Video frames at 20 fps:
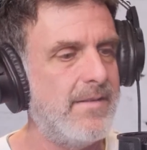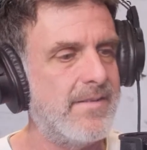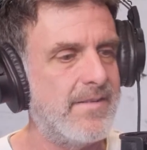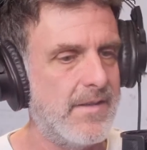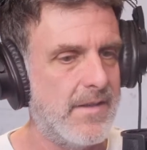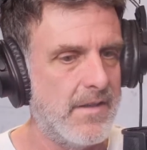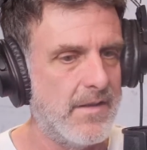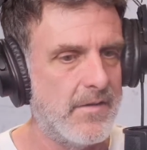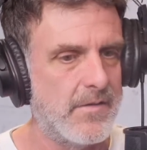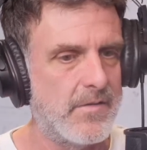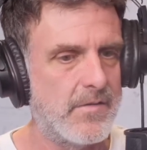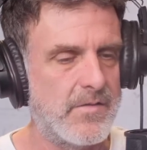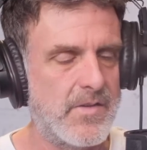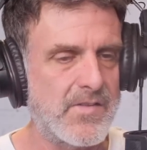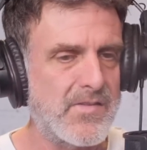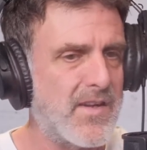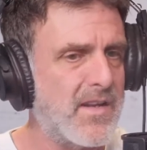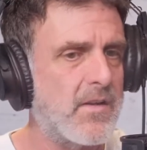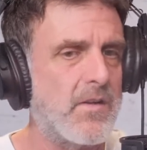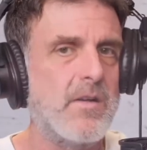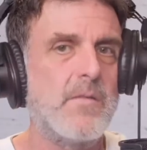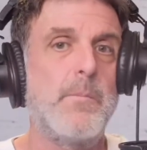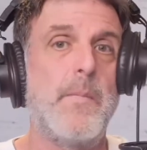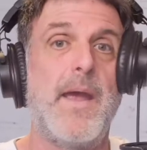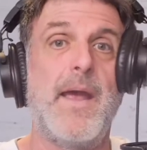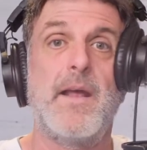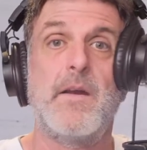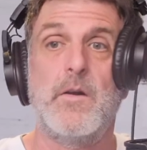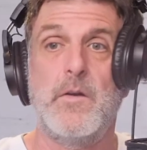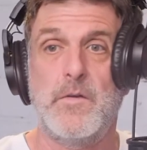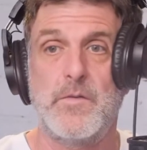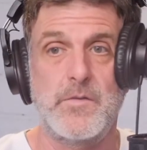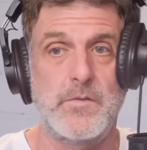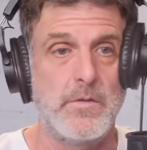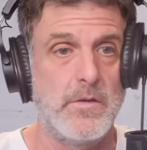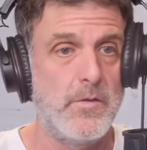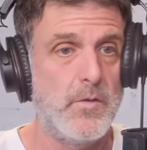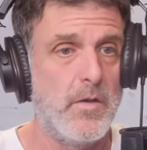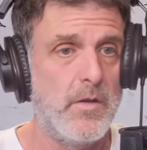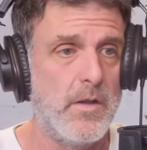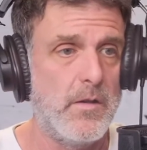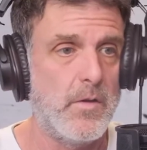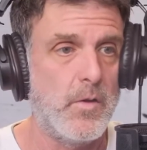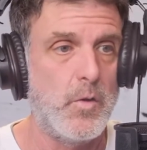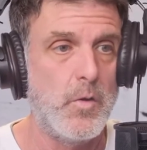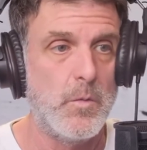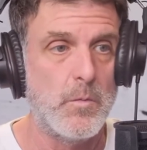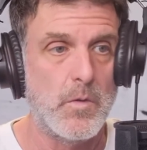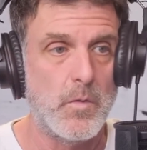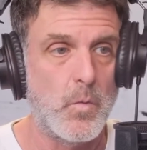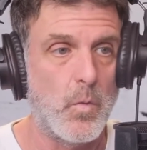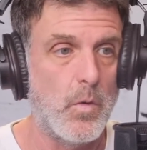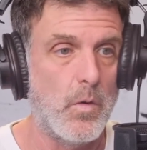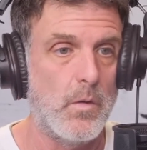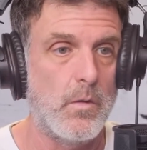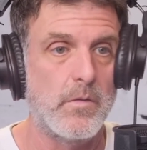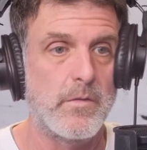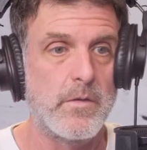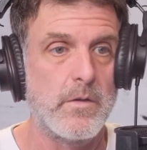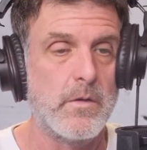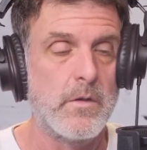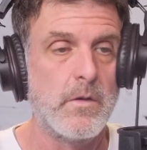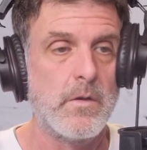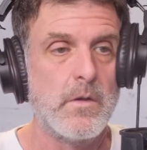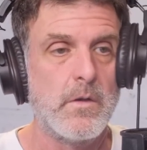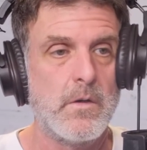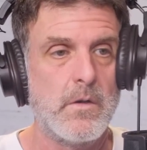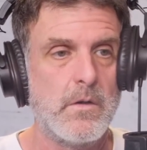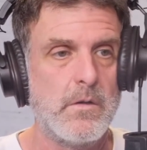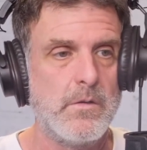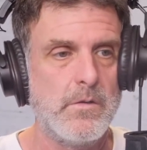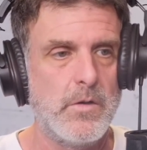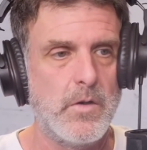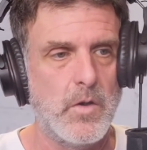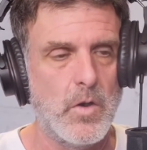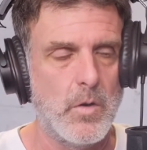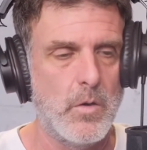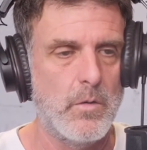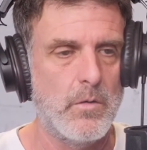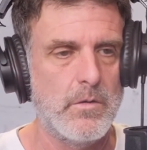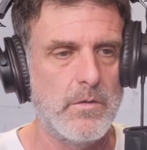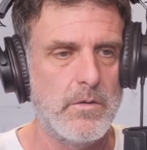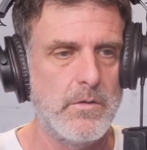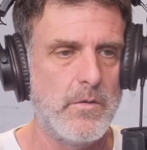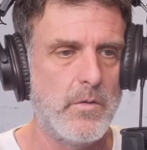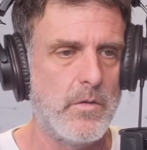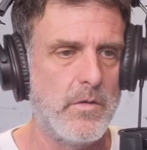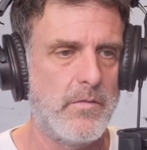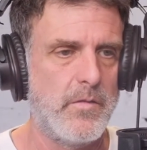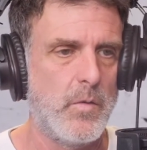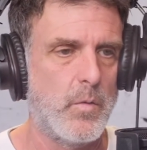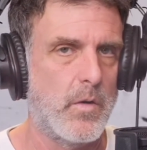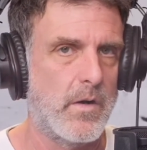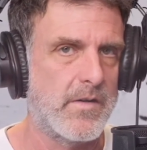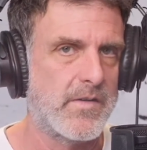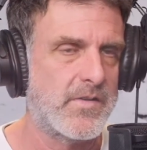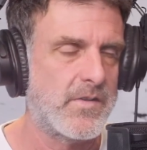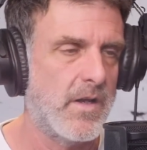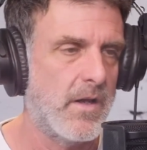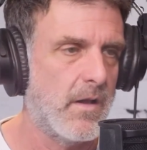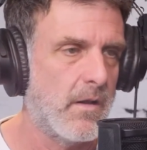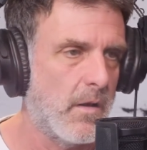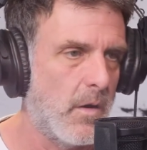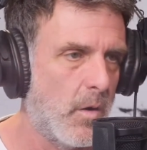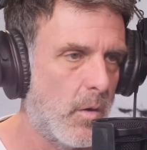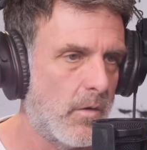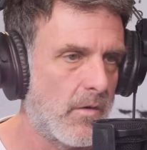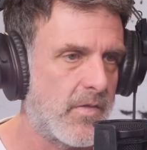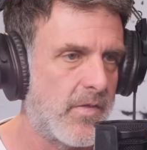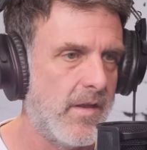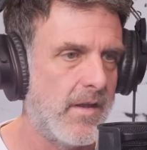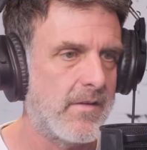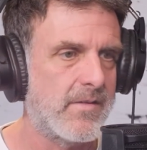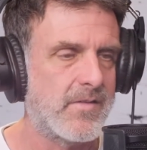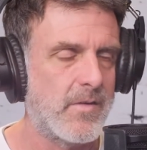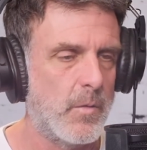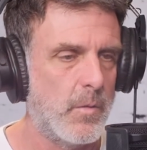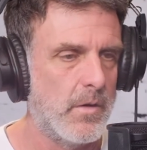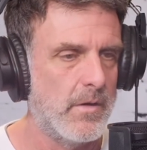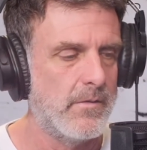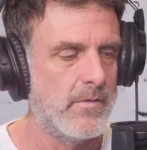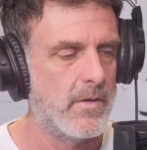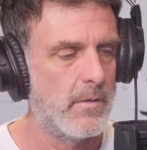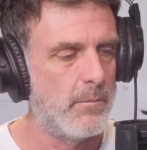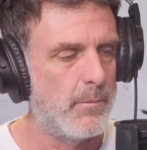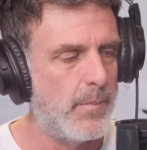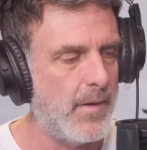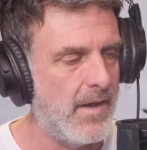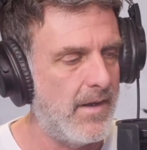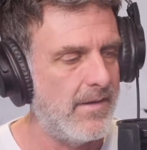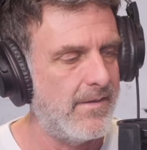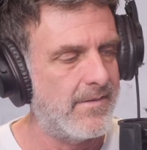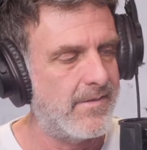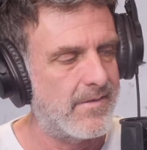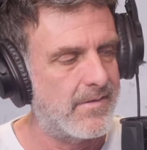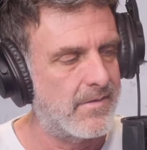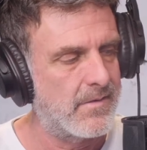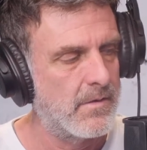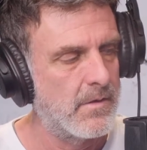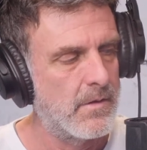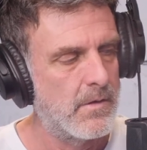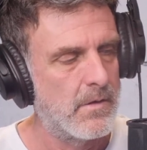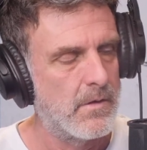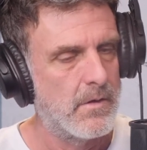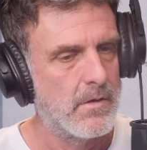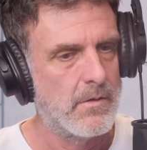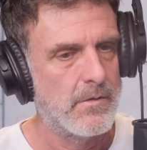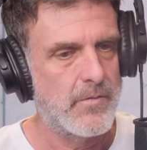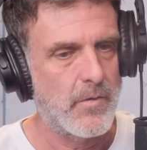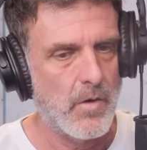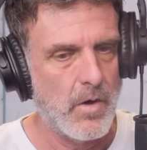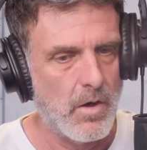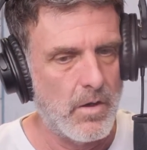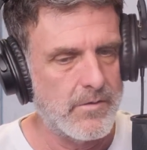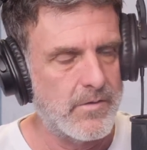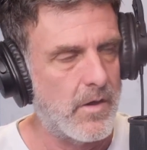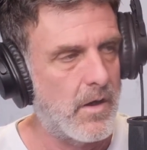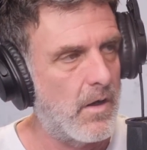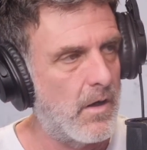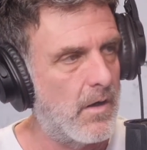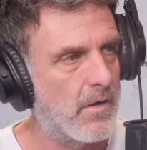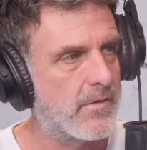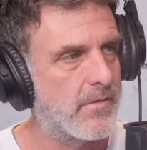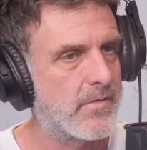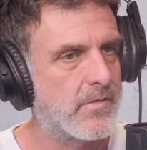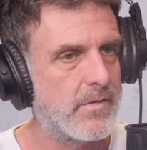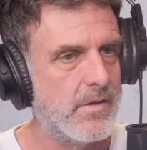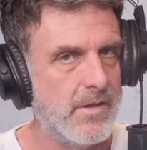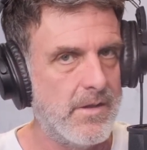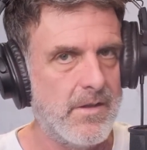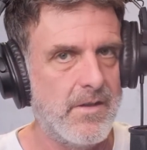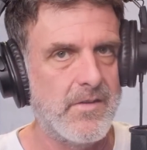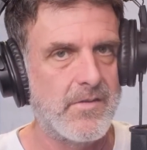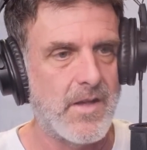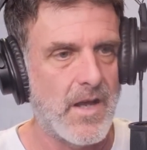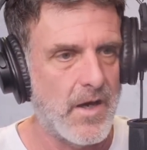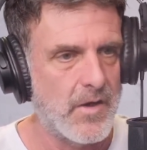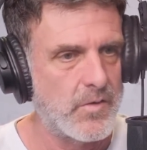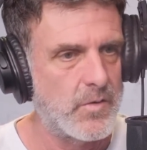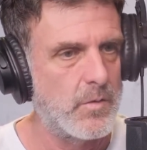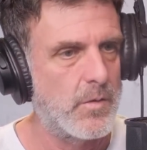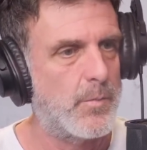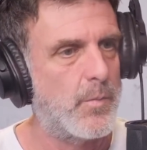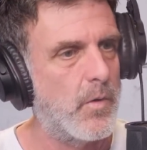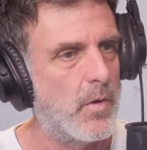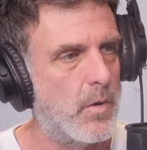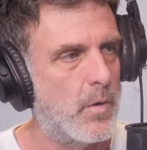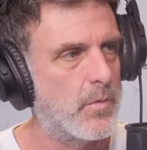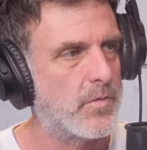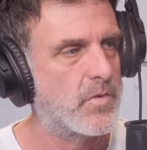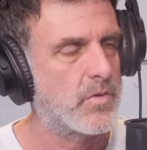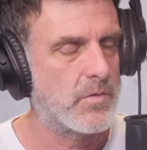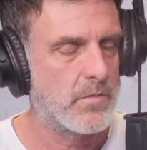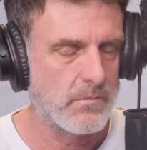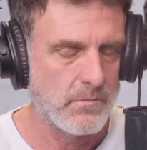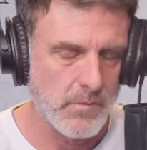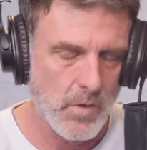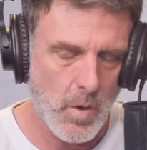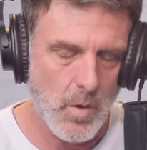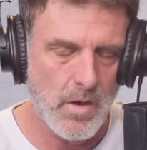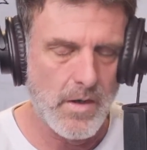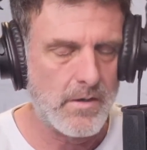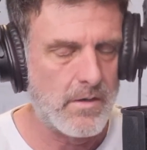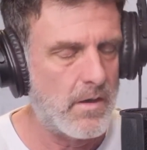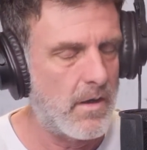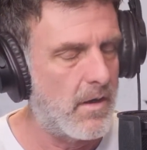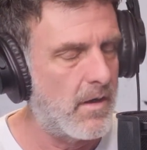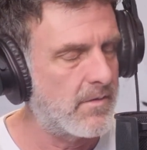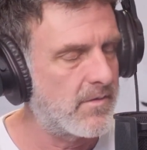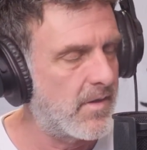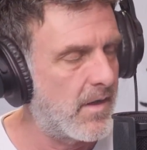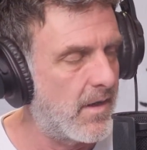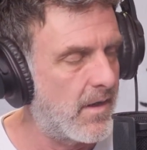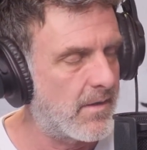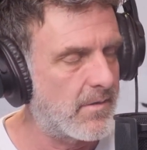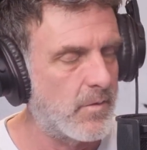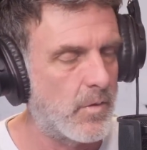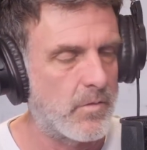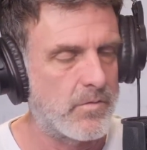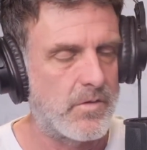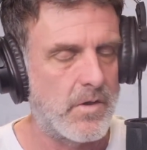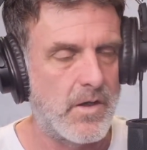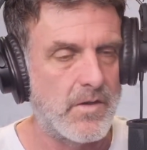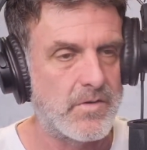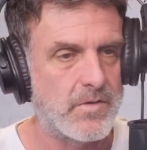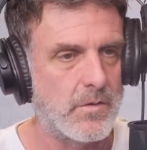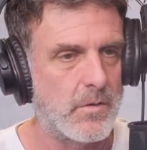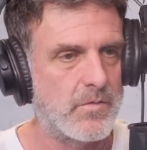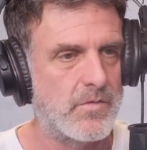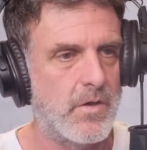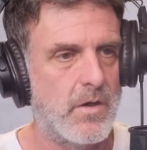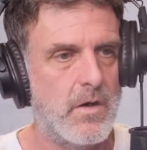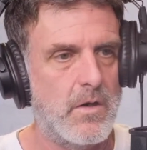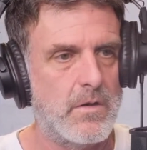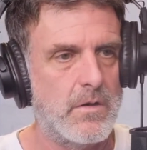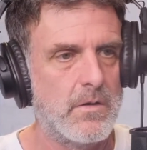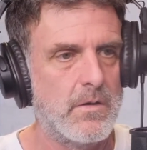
is just like good manners in the human world. If you want to say hello or thank someone, the base for all dogs is, as you approach, no eye contact, no touch, no talk.